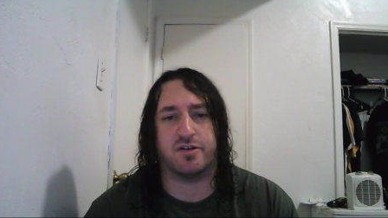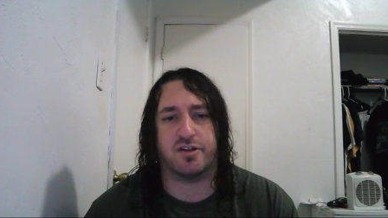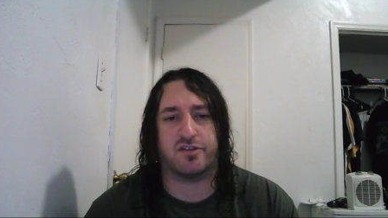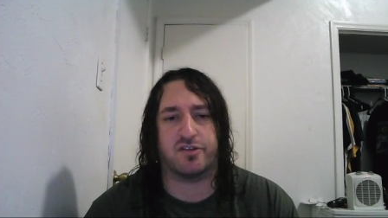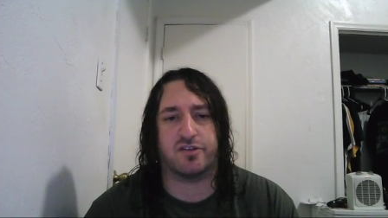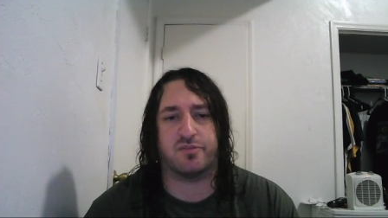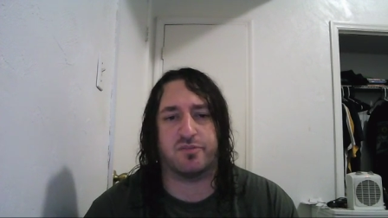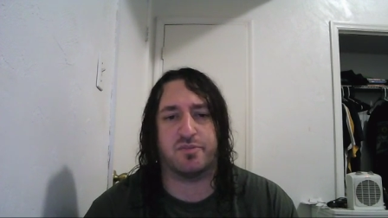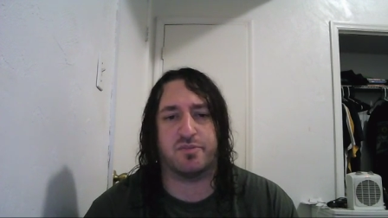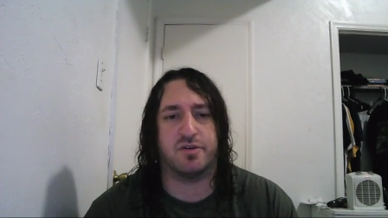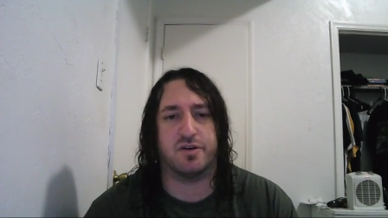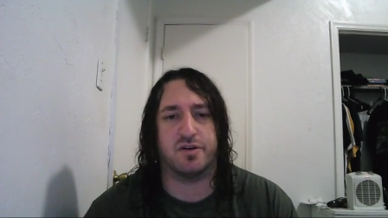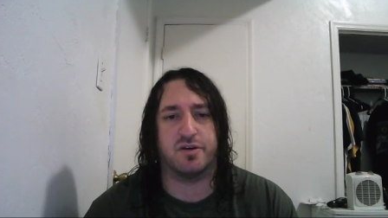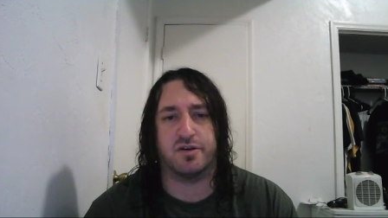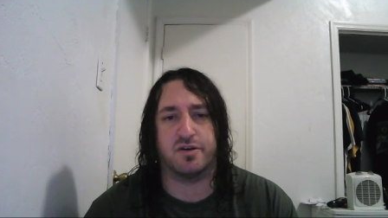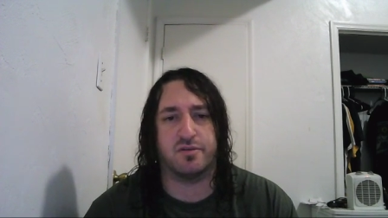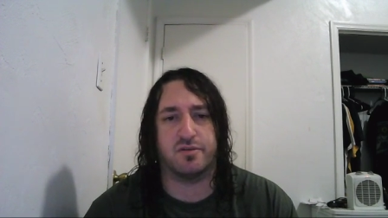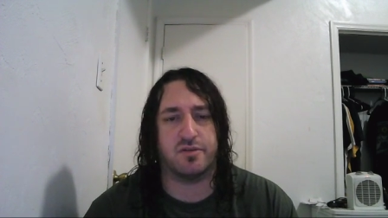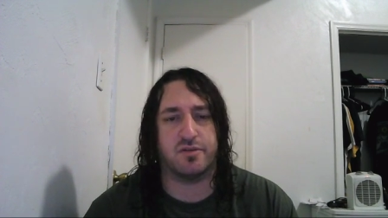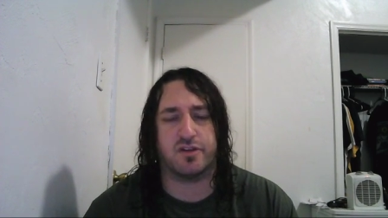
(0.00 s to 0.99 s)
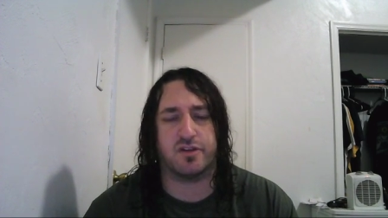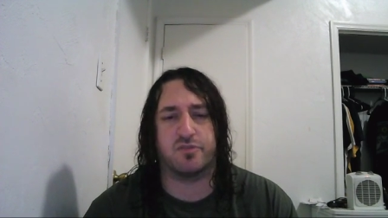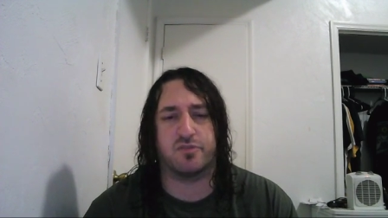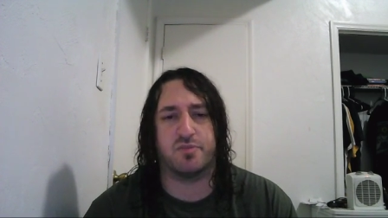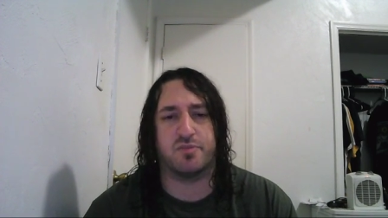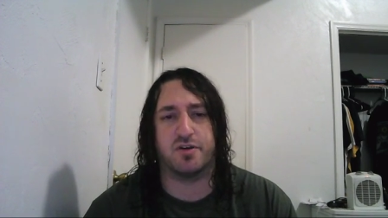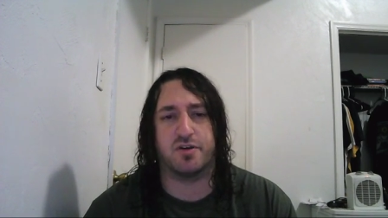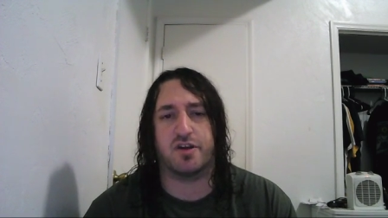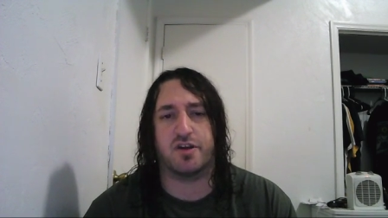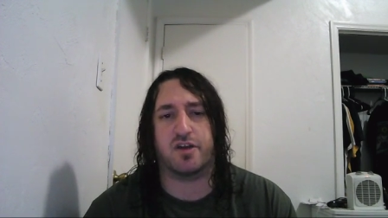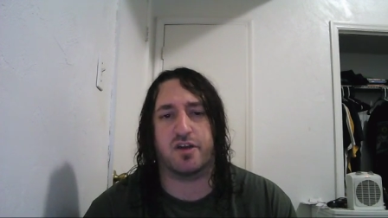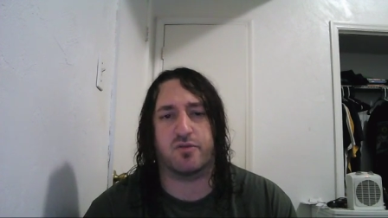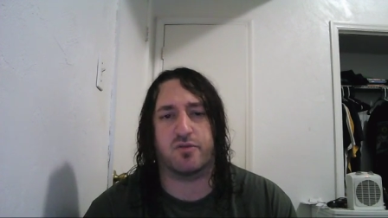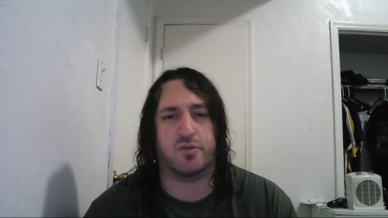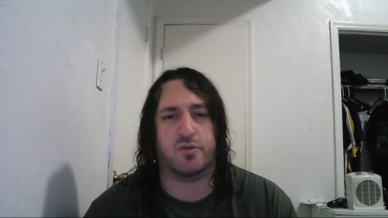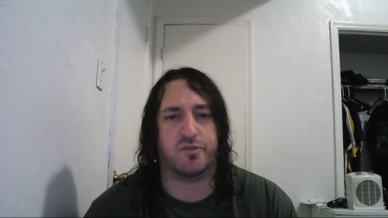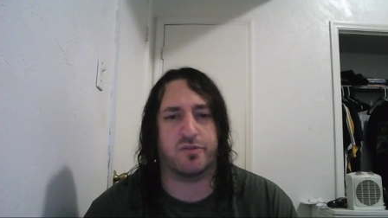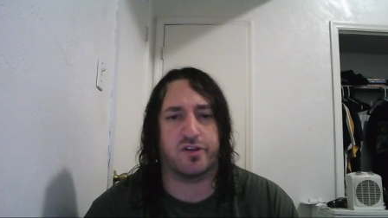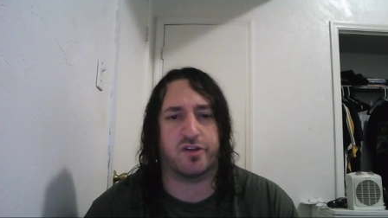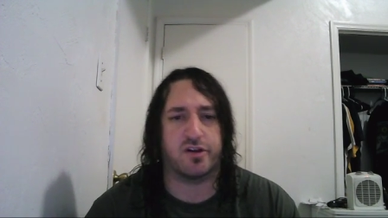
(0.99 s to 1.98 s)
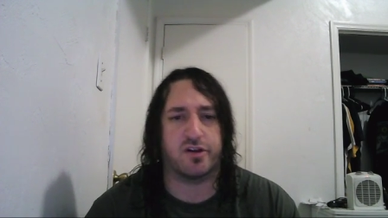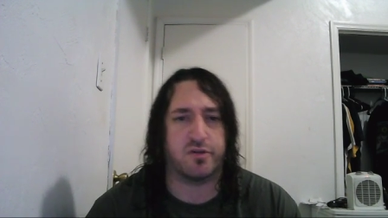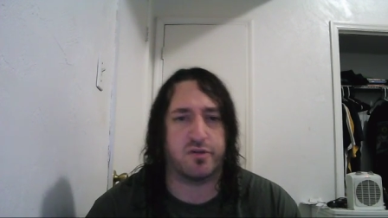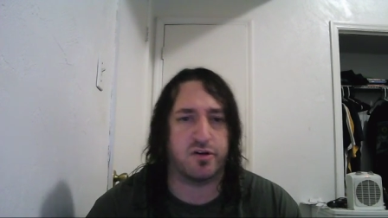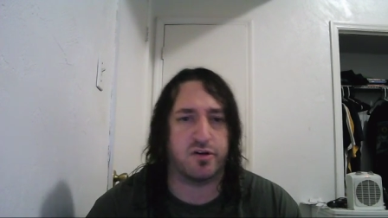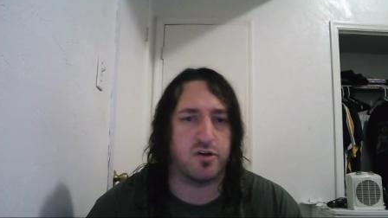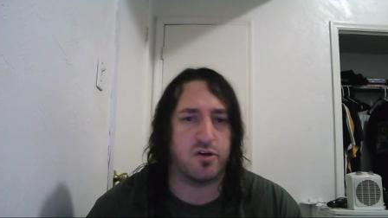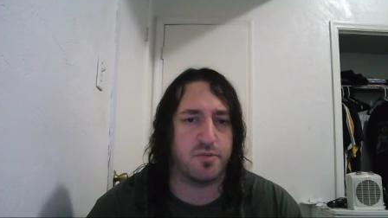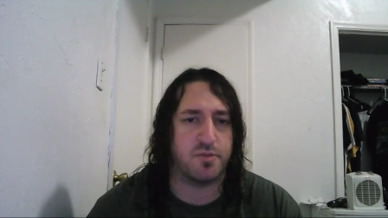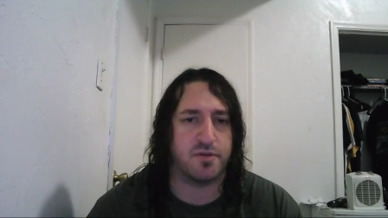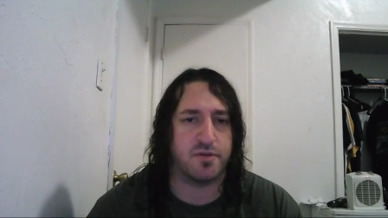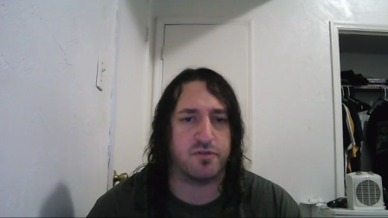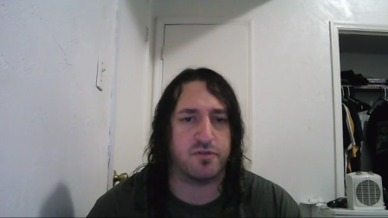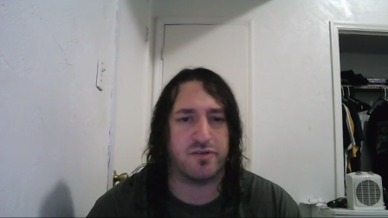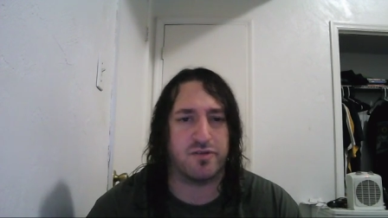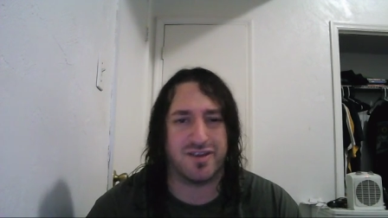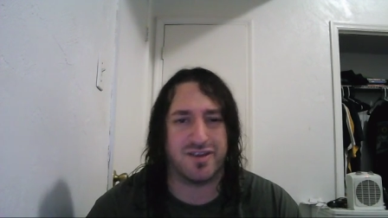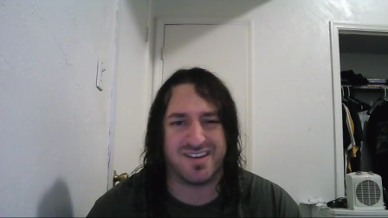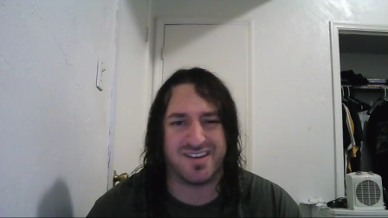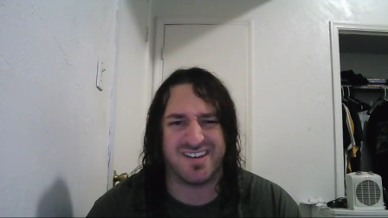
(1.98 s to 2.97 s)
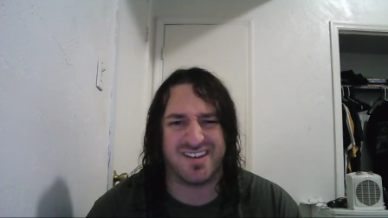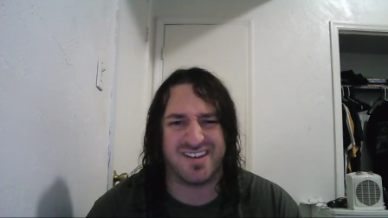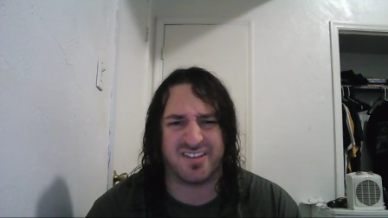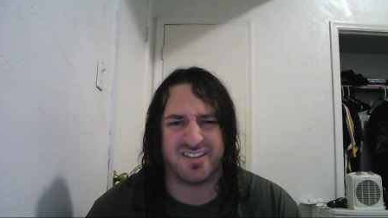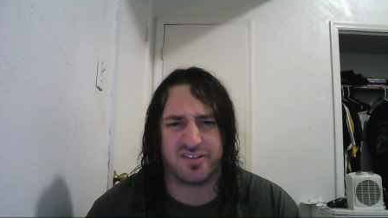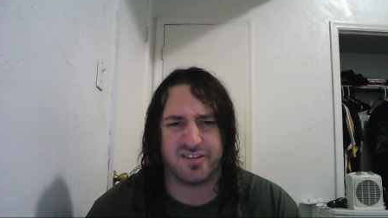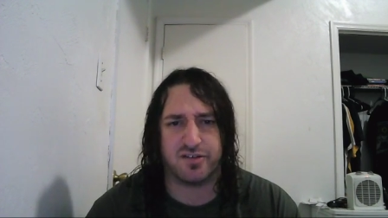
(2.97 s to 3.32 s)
That's a big can of worms that I don't want to open quite yet.